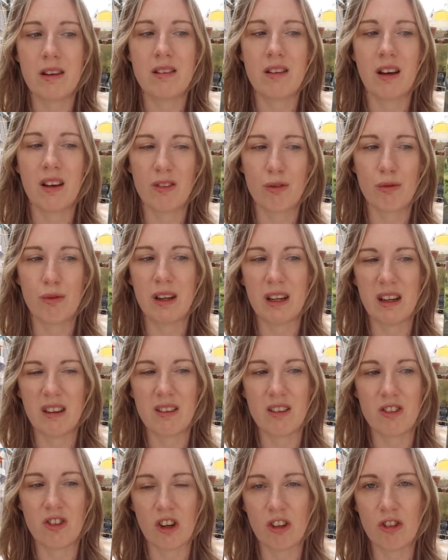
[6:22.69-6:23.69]
It does really
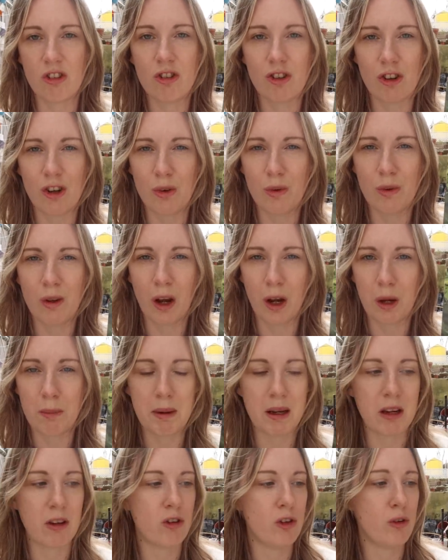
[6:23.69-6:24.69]
suggest June though,
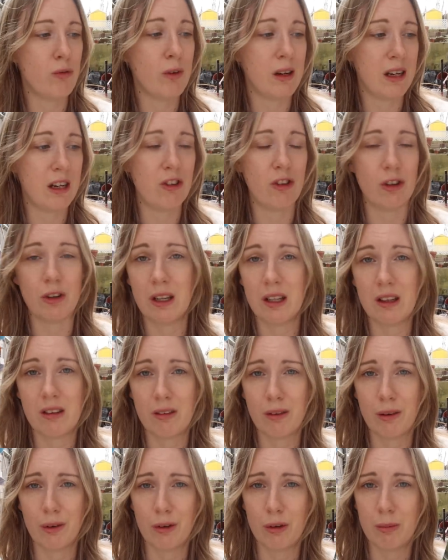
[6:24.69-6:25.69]
because you really do need the
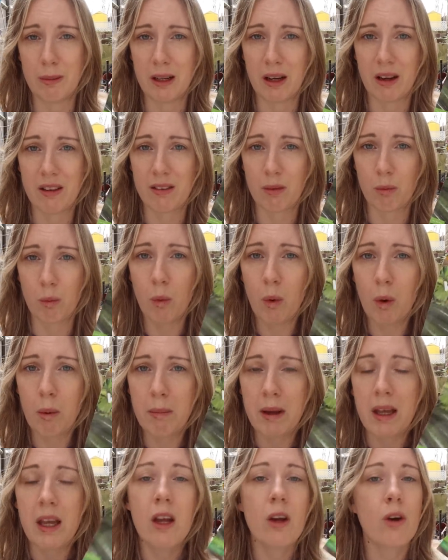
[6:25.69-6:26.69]
soil to be nice and
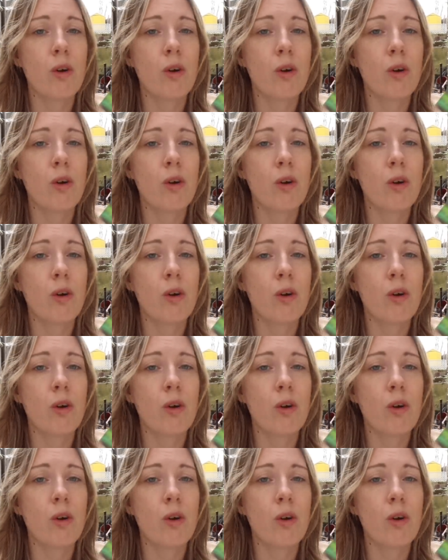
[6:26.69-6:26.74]
warm.